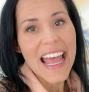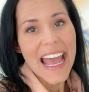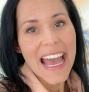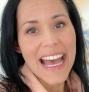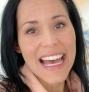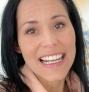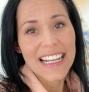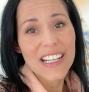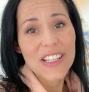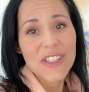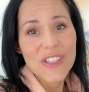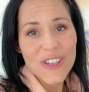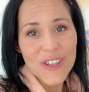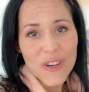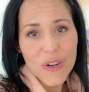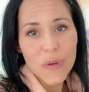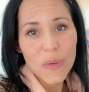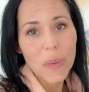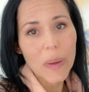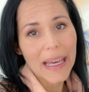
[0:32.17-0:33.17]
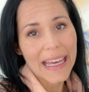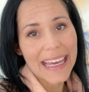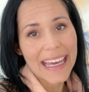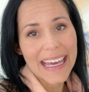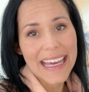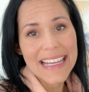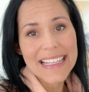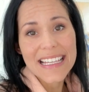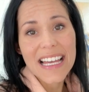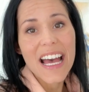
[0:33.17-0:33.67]
And I do
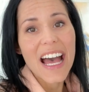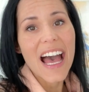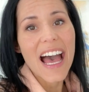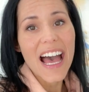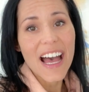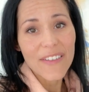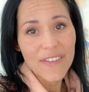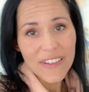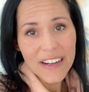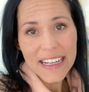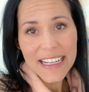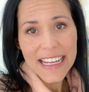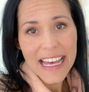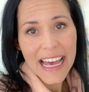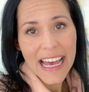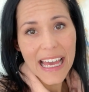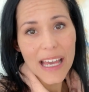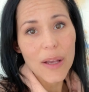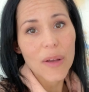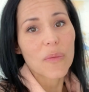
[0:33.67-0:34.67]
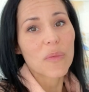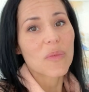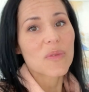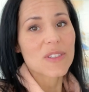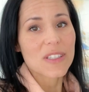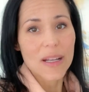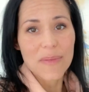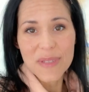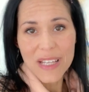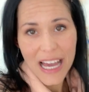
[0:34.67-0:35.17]
paint every day,
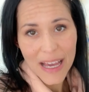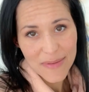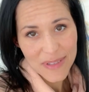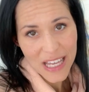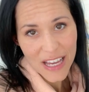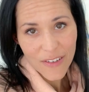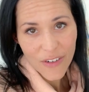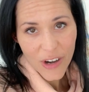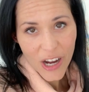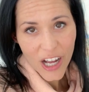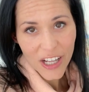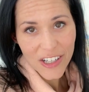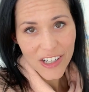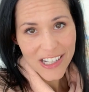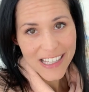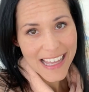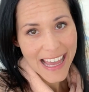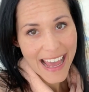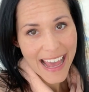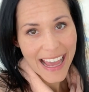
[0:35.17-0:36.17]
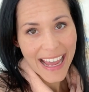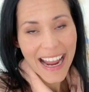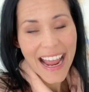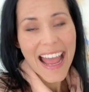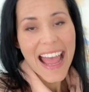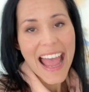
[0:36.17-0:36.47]
sometimes every other day.